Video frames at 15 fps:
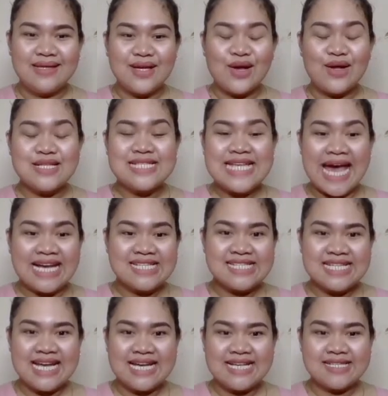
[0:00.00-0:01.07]

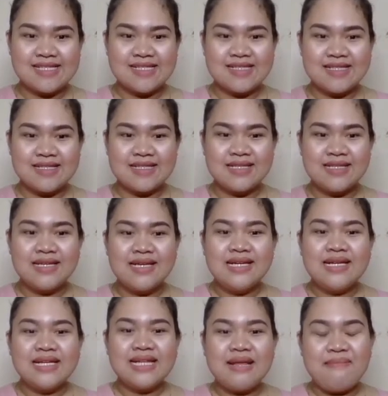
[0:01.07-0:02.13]
Conciseness.
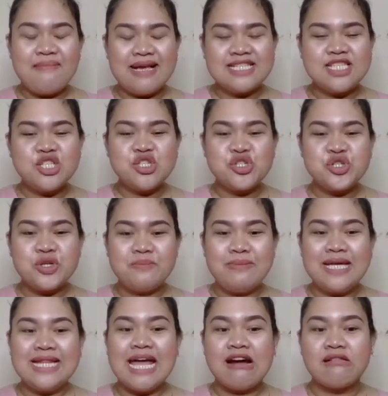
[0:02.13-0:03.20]
The message should be
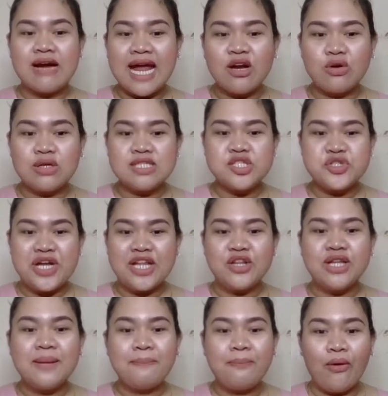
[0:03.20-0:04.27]
direct or straight to
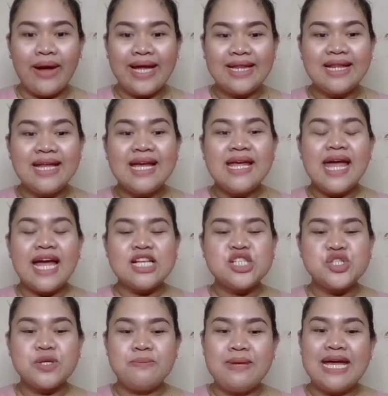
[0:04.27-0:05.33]
the point and
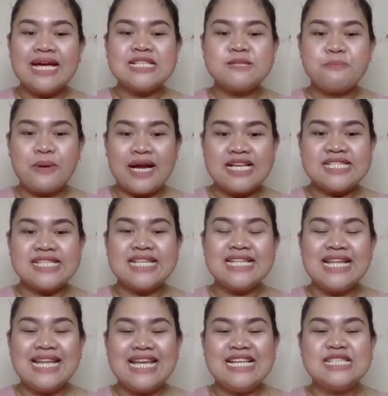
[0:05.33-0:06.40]
should be expressed in the
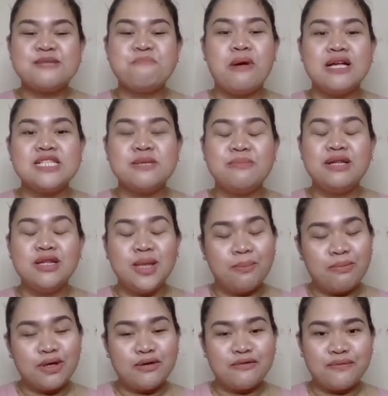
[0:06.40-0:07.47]
least possible
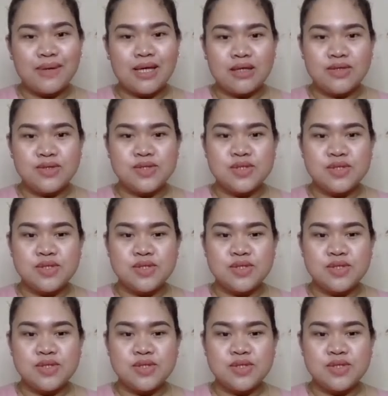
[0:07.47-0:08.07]
number of words.